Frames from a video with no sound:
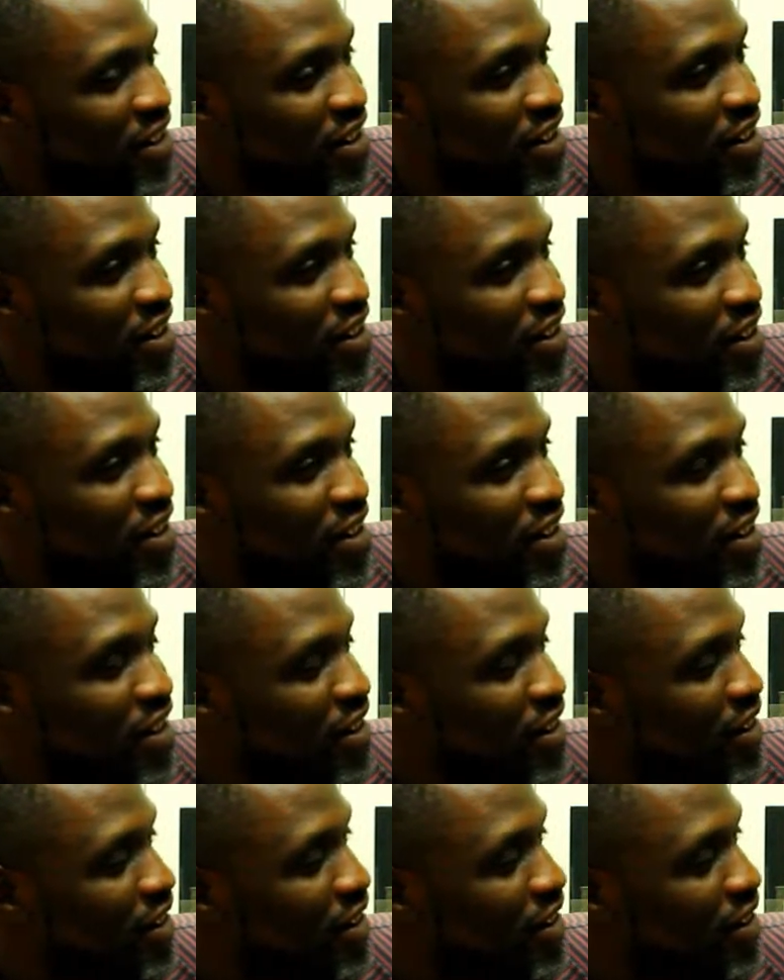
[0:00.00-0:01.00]

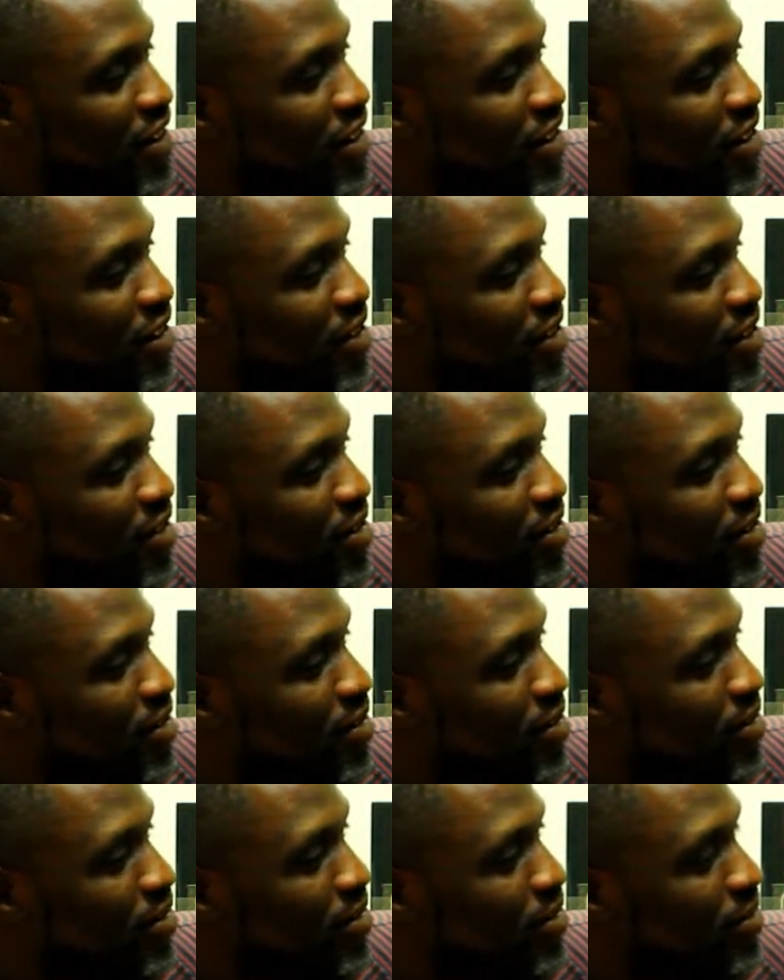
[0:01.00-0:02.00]

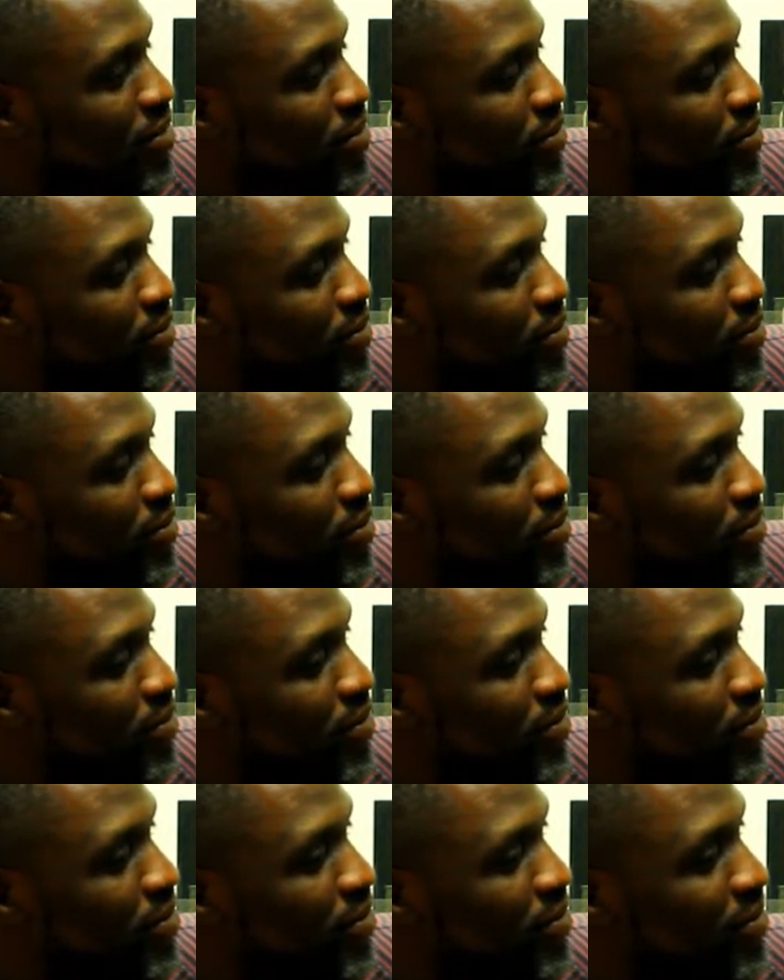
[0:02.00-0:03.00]

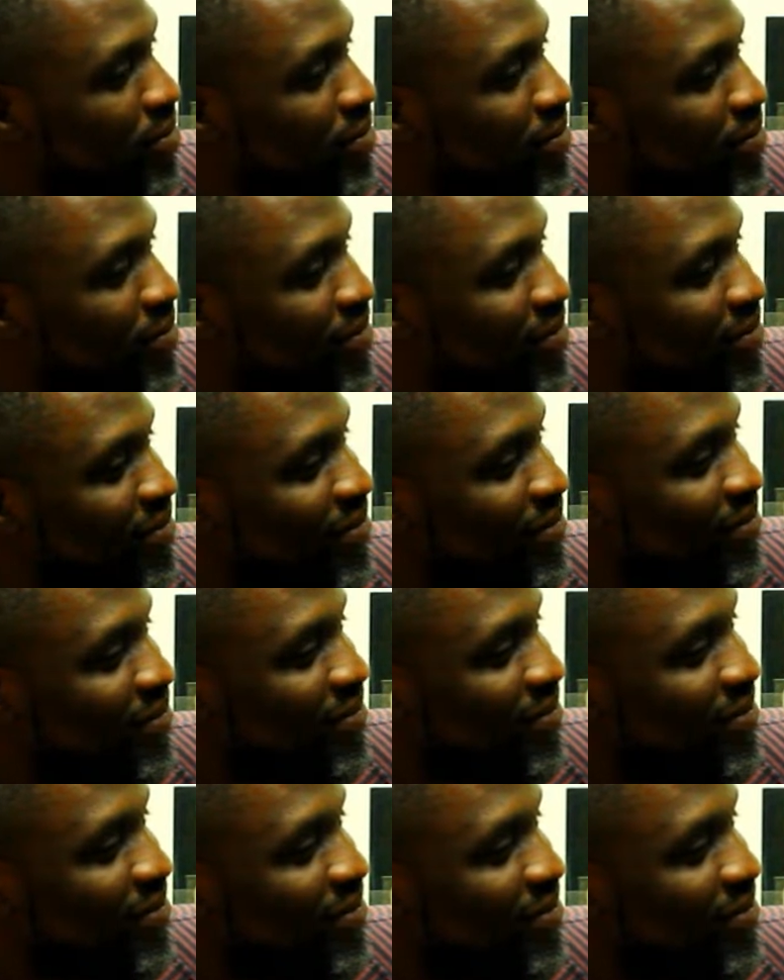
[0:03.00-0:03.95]
[no speech]